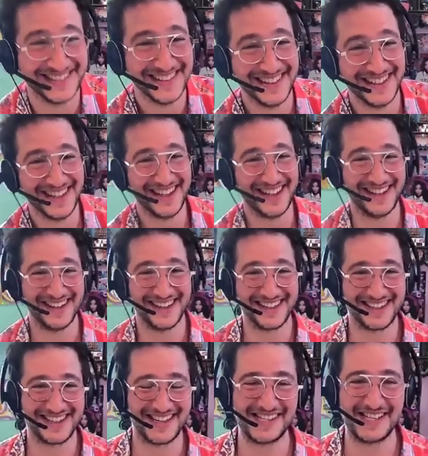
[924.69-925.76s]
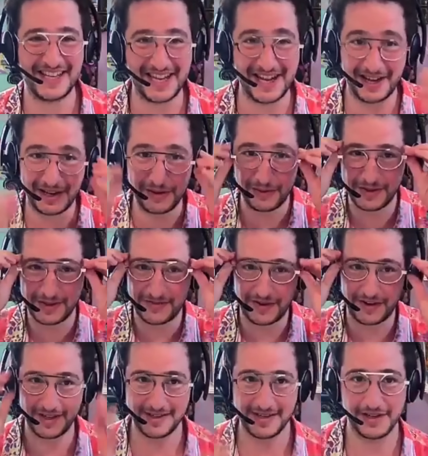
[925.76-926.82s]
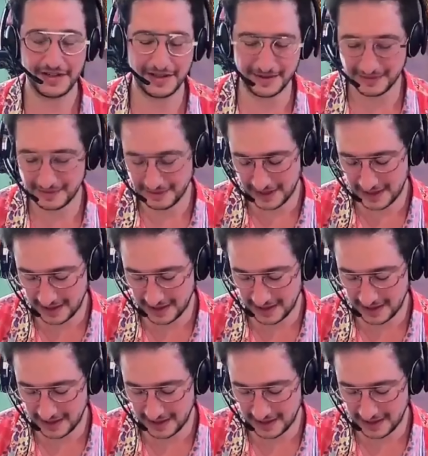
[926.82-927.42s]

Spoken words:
it was very intentional.